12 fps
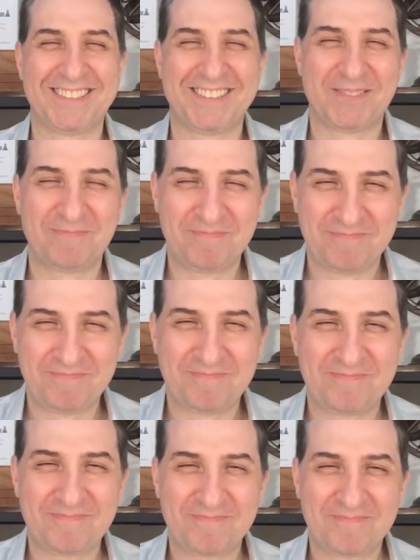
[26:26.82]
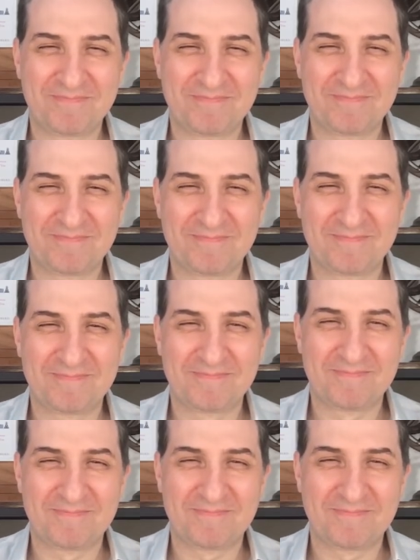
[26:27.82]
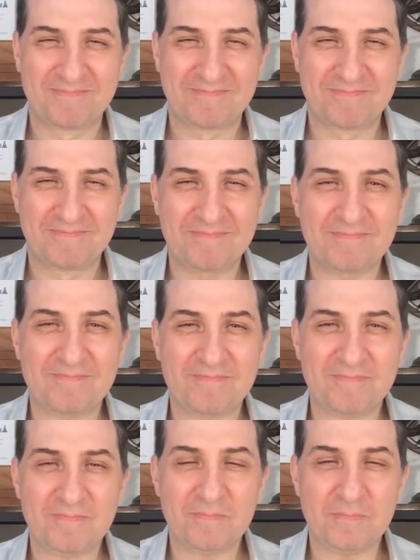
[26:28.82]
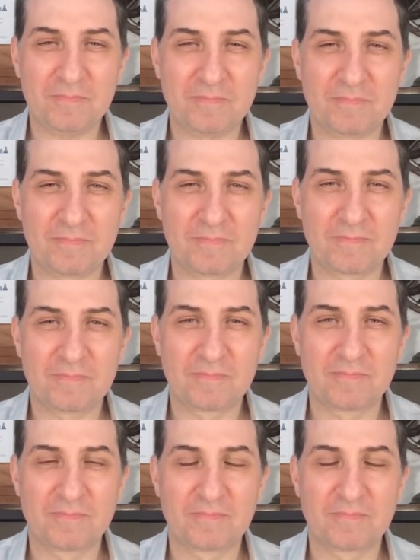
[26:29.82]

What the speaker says: (not speaking)